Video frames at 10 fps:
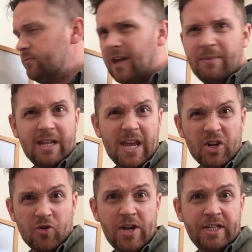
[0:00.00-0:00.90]
A bit like the
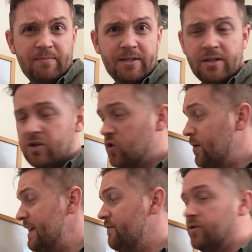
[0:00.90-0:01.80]
crisps.
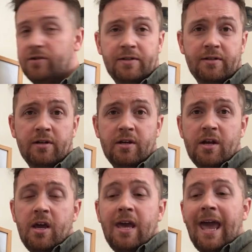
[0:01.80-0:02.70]
Quavers.
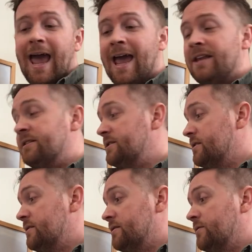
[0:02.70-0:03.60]
And
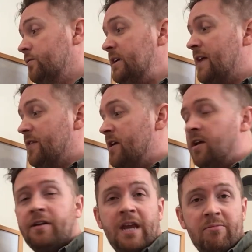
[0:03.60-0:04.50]
we give it
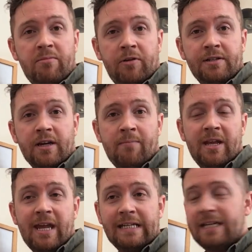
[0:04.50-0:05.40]
another name in music, a
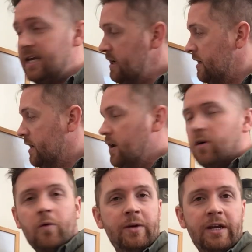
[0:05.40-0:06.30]
bit like T.
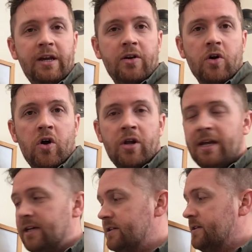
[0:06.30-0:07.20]
We call
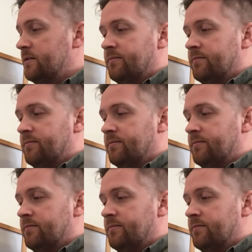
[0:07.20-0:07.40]
it,